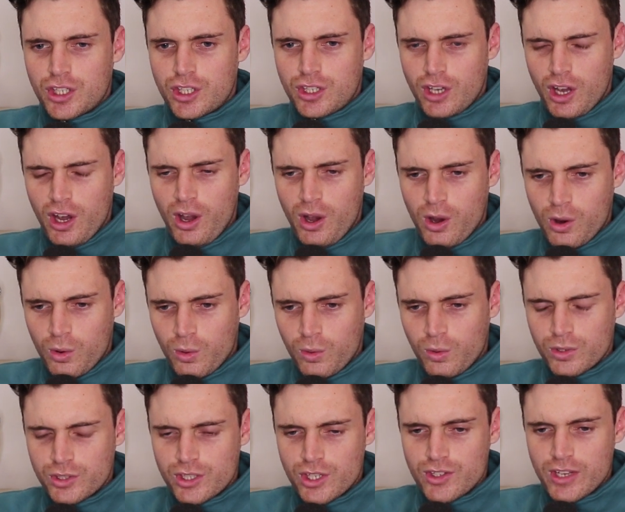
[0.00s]

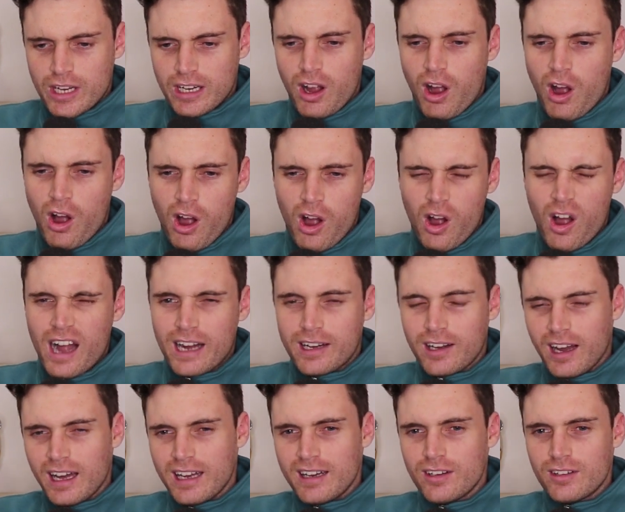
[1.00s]
girl, she's like, oh,
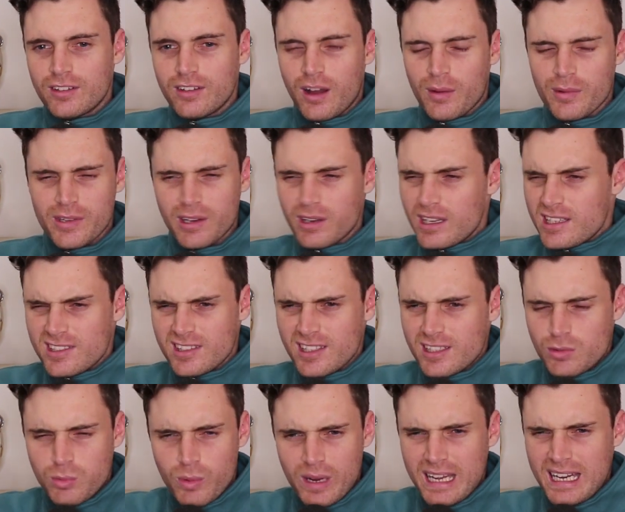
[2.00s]
I'm like, isn't
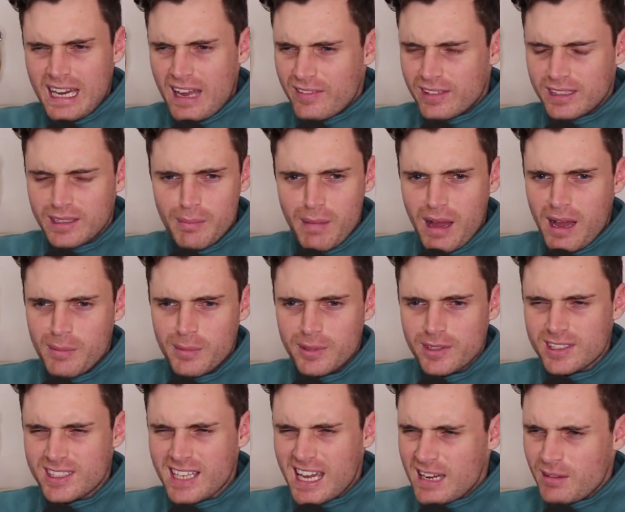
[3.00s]
this weird having the mum on
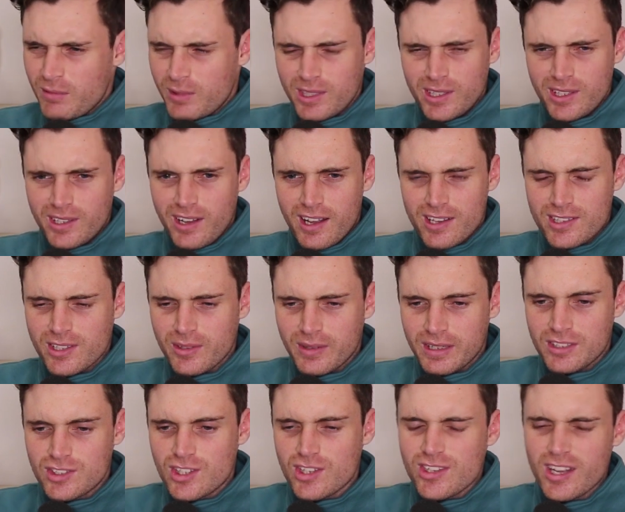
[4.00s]
the date? What are you guys
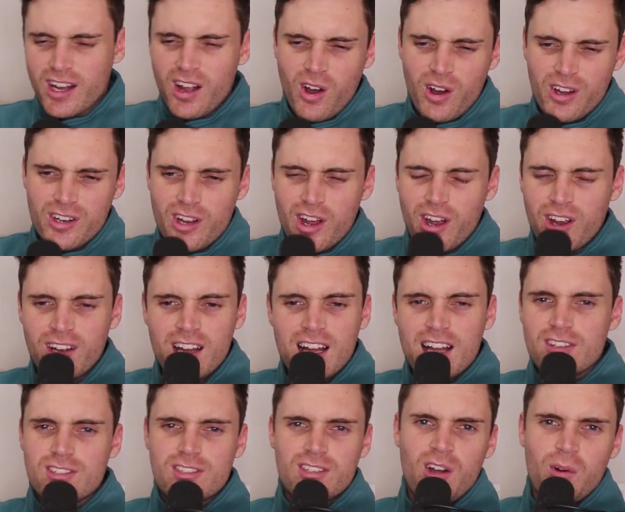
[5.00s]
doing? And she's like, oh no,
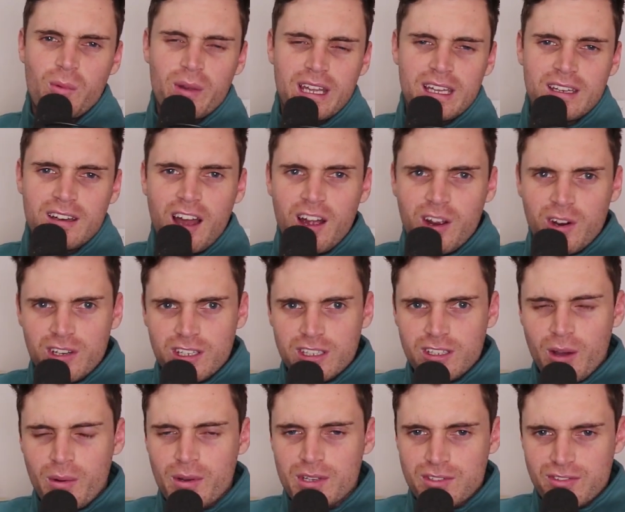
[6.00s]
it's not weird. I already
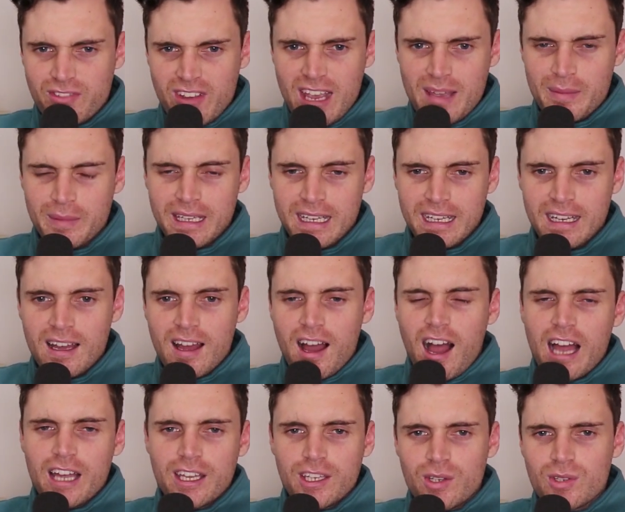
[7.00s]
know his family.
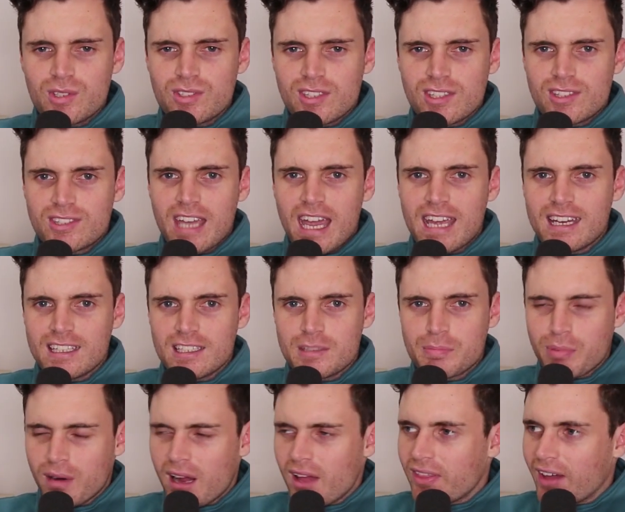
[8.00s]
I used to date his
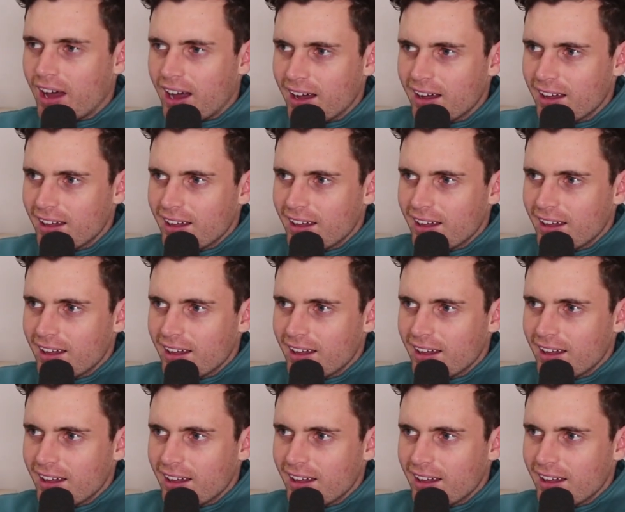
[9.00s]
brother.